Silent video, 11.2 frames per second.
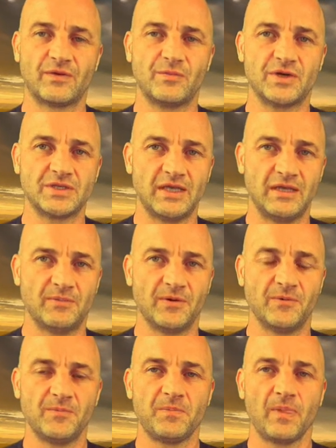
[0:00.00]
from your
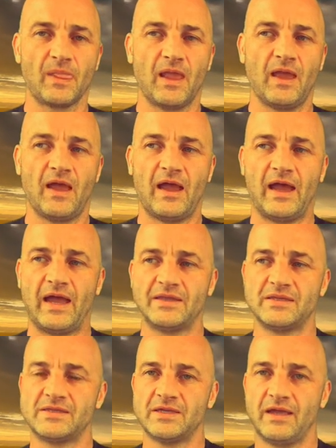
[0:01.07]
table.
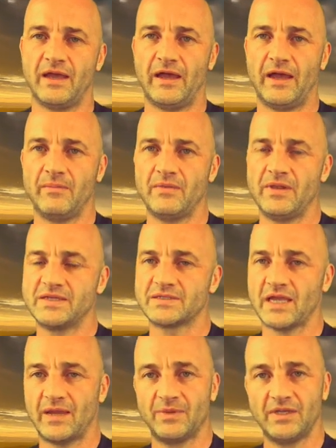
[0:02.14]
And this
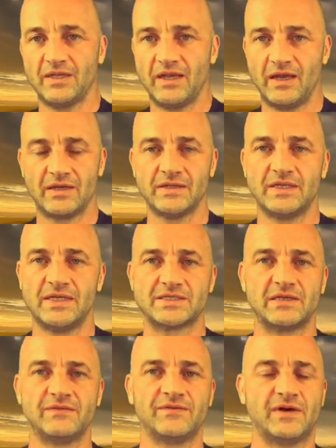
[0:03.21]
happened in the early
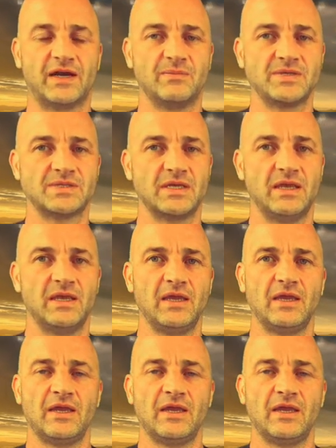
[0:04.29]
days in the pharmacy,